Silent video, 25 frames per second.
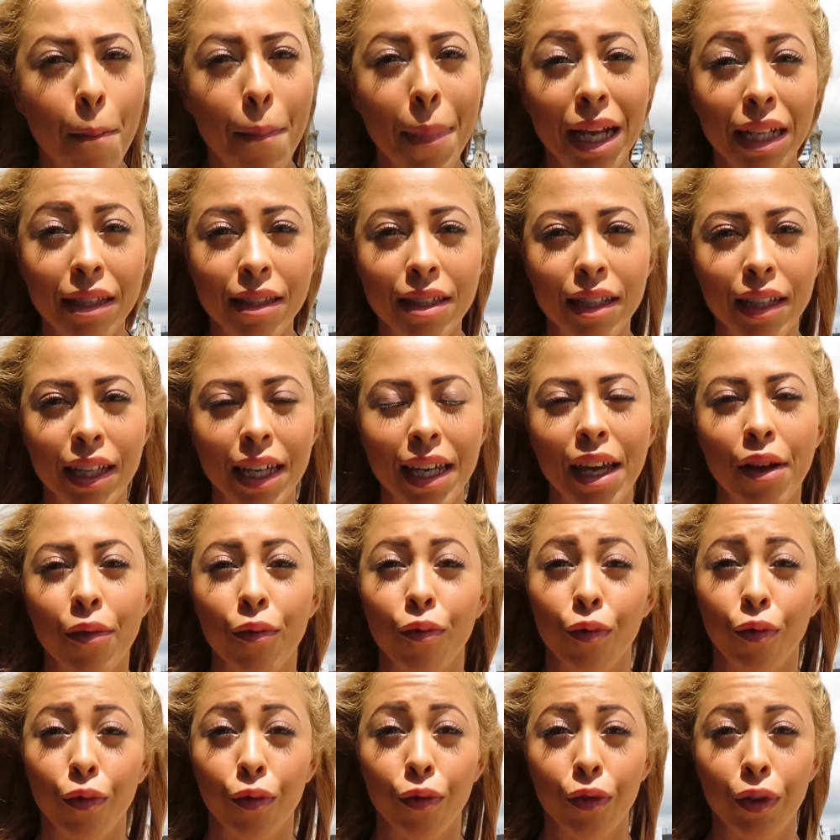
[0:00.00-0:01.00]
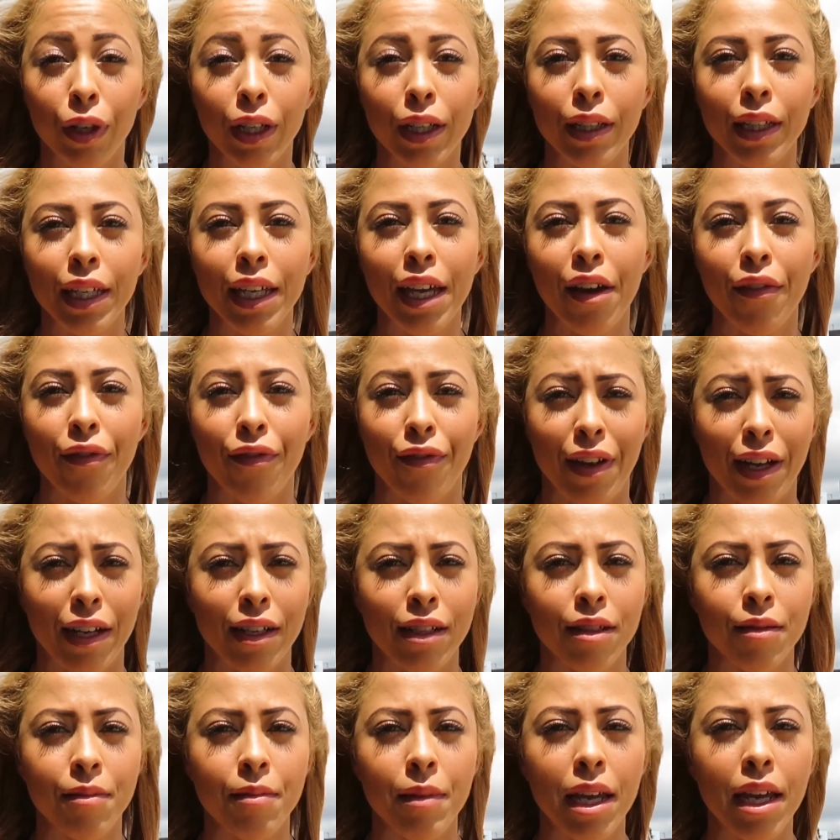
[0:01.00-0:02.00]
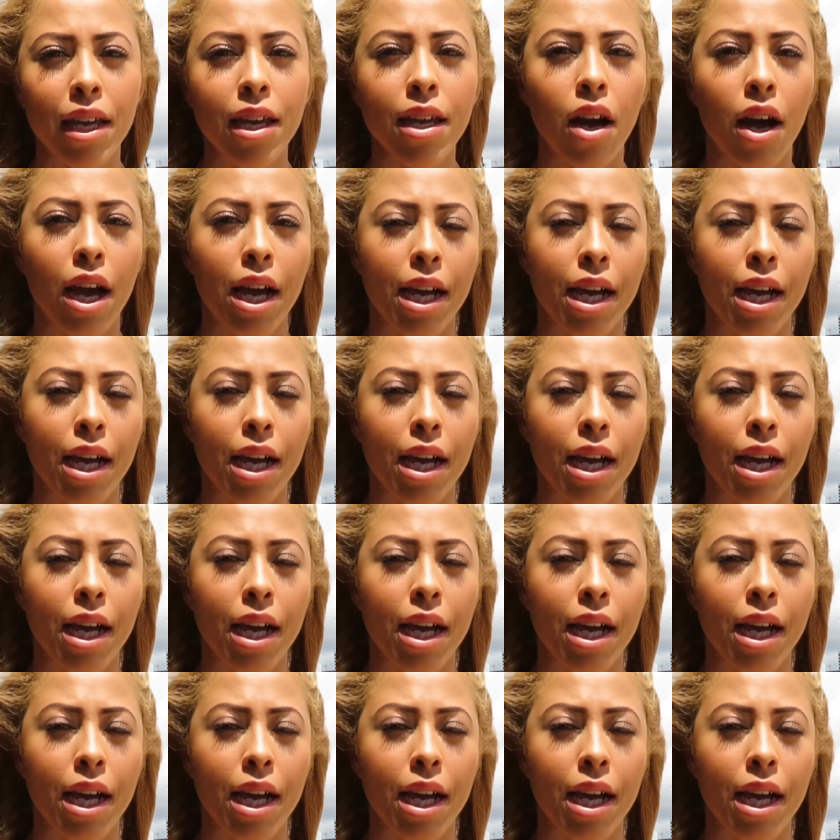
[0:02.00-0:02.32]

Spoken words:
Mentally, it really affected me.